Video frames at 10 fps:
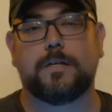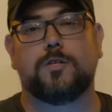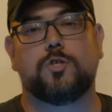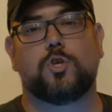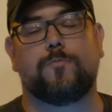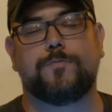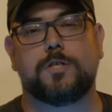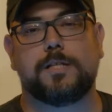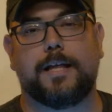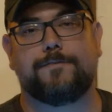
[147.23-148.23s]
So,
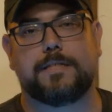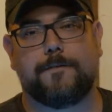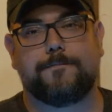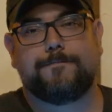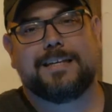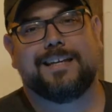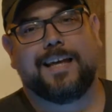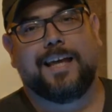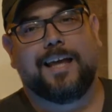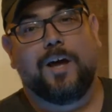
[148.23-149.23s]
just life stuff.
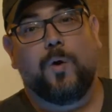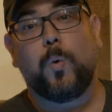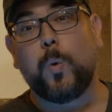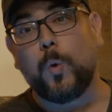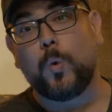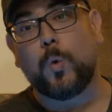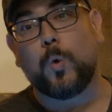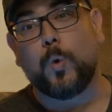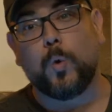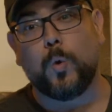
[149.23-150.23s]
Whew,
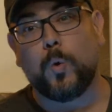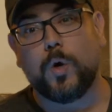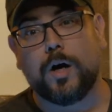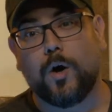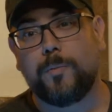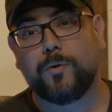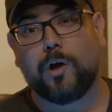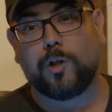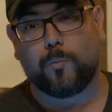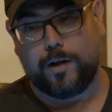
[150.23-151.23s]
I hope you
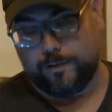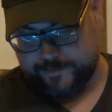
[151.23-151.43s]
all are well